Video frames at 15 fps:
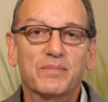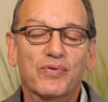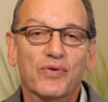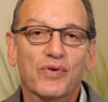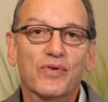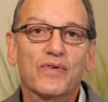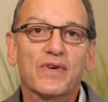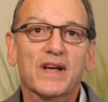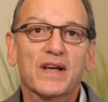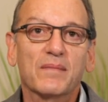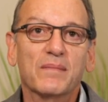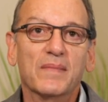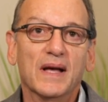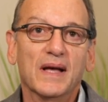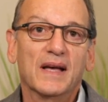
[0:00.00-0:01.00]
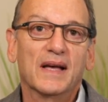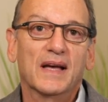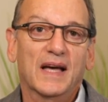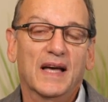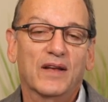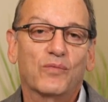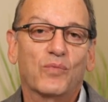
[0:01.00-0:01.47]
Program
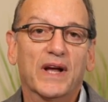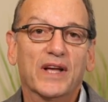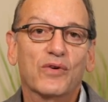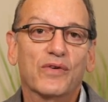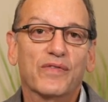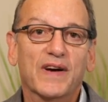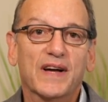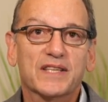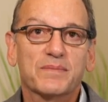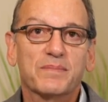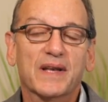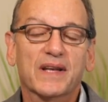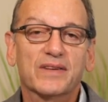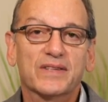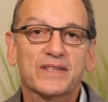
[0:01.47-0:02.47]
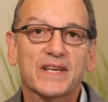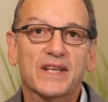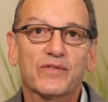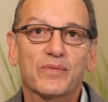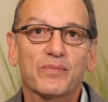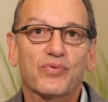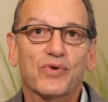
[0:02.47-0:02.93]
at Wyckoff Heights Medical
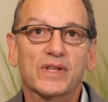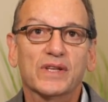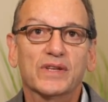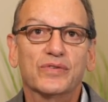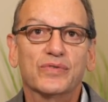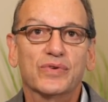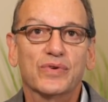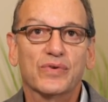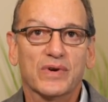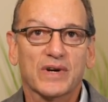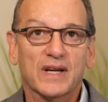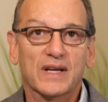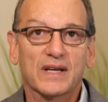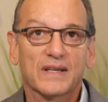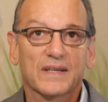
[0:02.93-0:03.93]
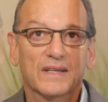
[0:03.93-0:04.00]
Center in Brooklyn, New York.